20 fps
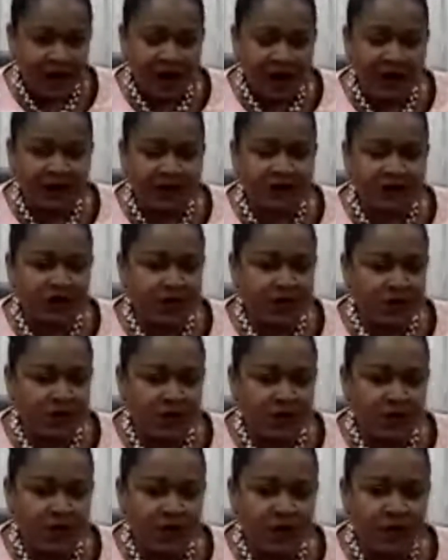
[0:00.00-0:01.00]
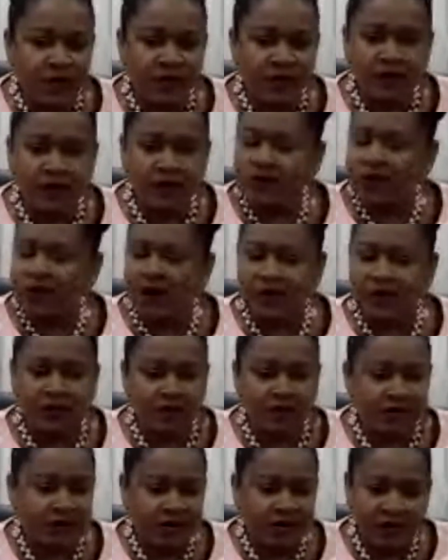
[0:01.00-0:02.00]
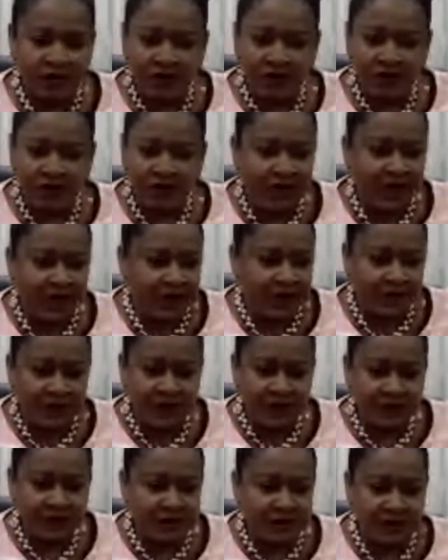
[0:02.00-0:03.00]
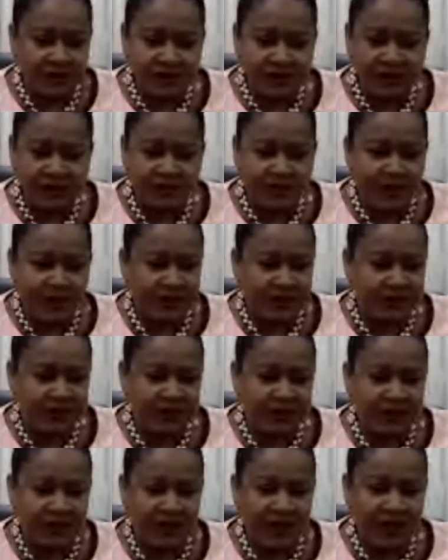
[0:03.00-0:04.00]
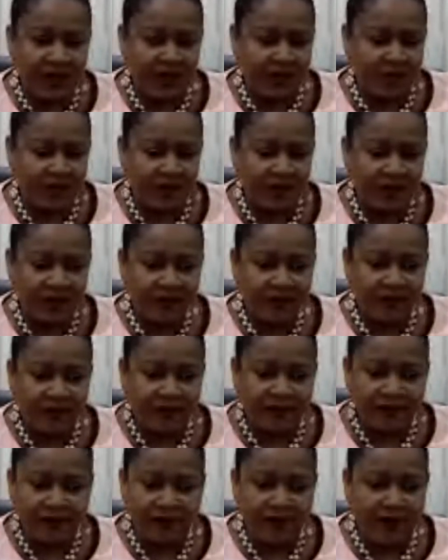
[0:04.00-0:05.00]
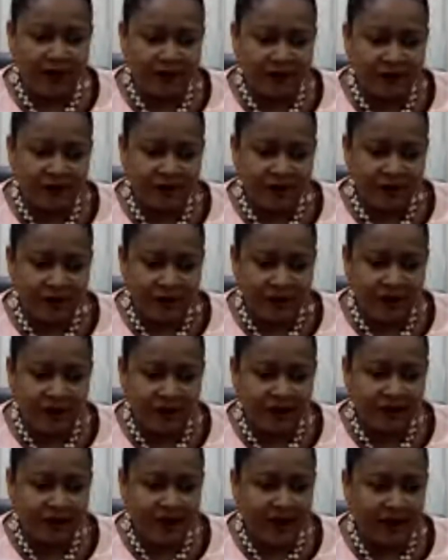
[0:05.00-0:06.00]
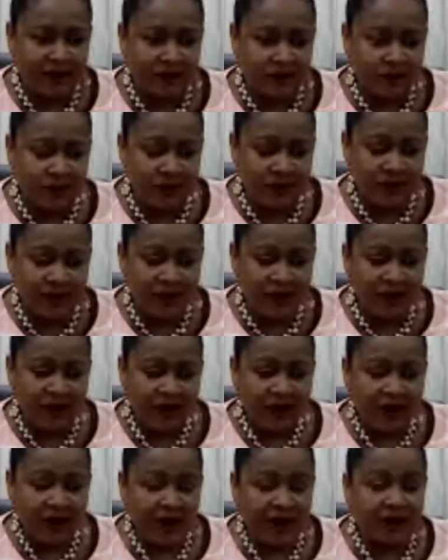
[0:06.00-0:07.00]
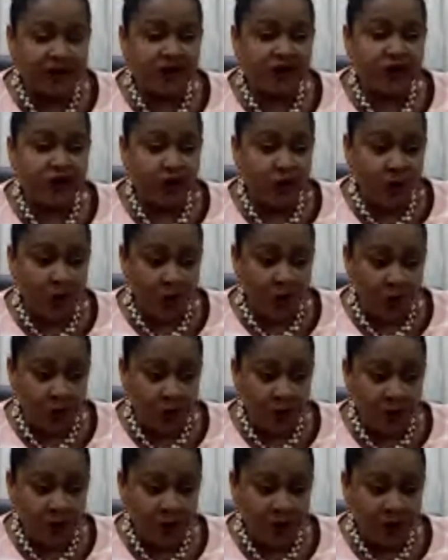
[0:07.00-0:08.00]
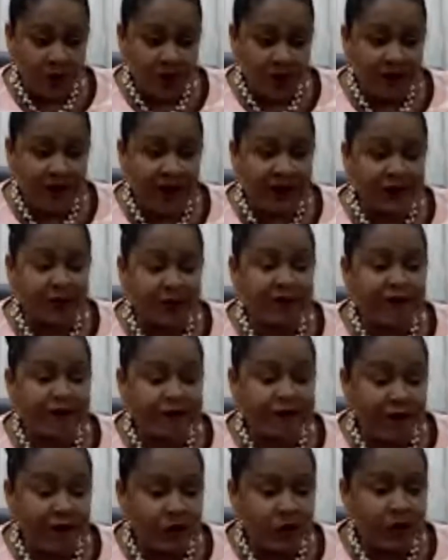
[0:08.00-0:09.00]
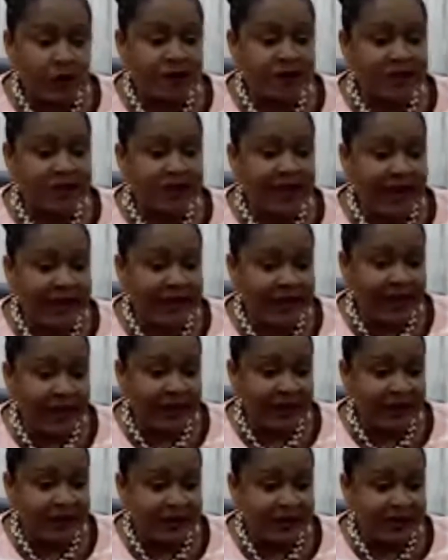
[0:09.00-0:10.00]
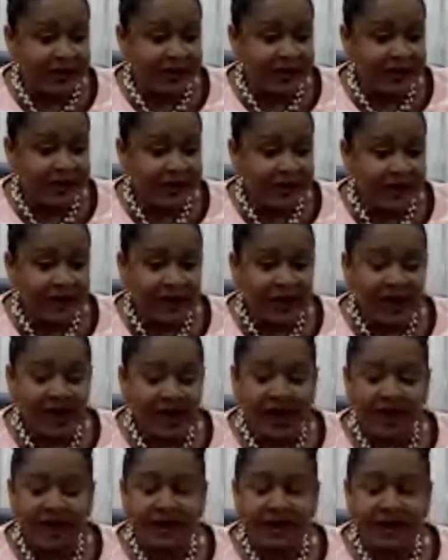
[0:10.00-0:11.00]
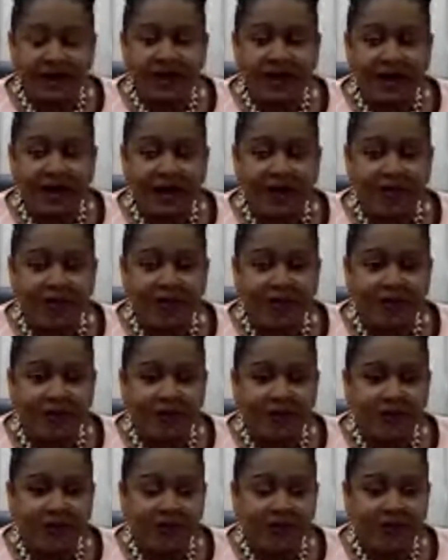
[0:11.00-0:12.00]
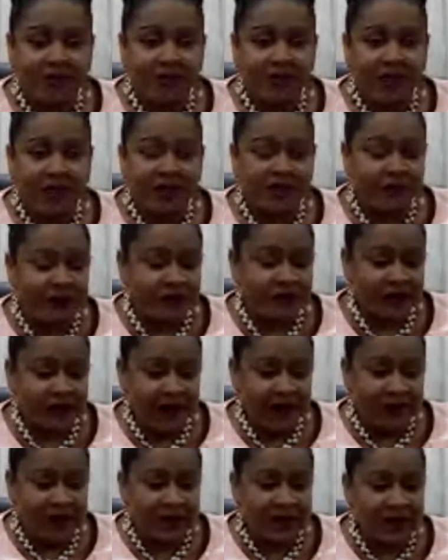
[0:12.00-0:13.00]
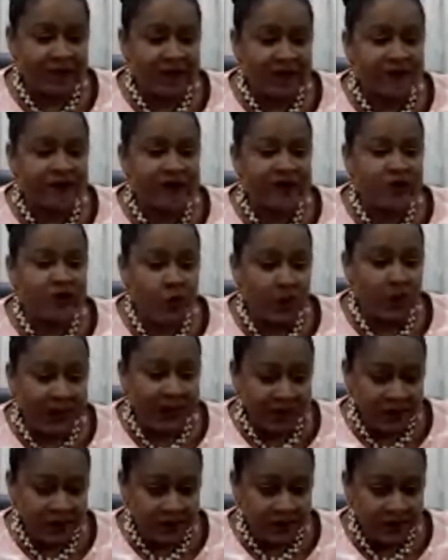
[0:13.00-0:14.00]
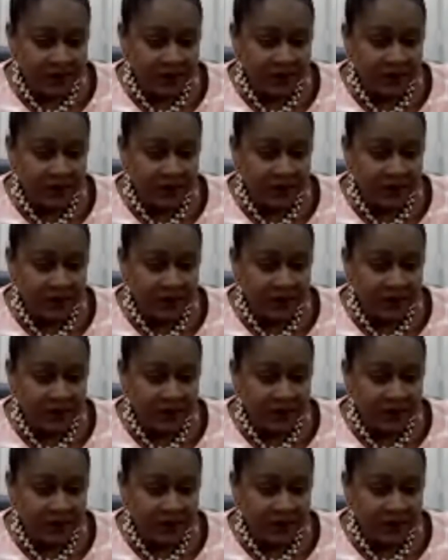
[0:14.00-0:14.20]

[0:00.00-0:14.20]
And so we do not make political statements um, with regard to these things and we ensure that we follow these guidelines and um, especially at the level of the UN